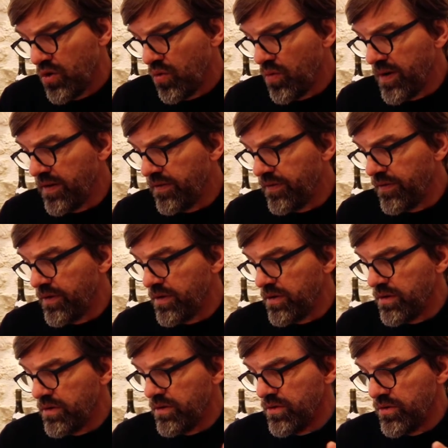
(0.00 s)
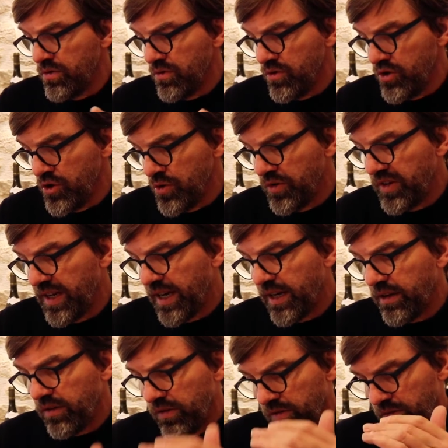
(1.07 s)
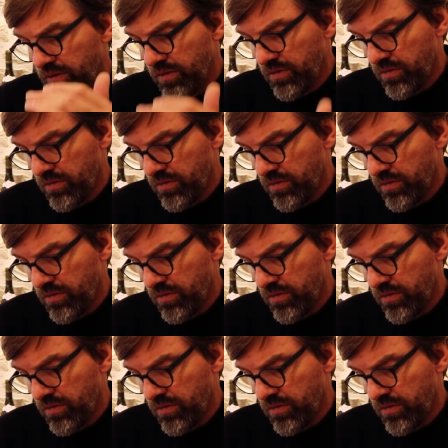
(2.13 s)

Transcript: with new tanks